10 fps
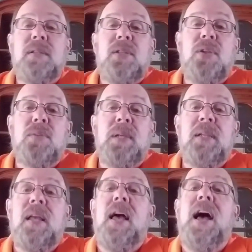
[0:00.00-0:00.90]

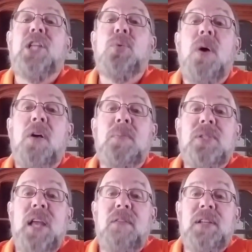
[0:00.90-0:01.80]

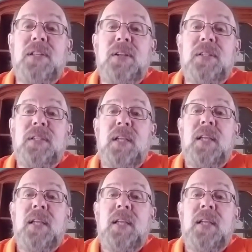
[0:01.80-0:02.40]
12% return.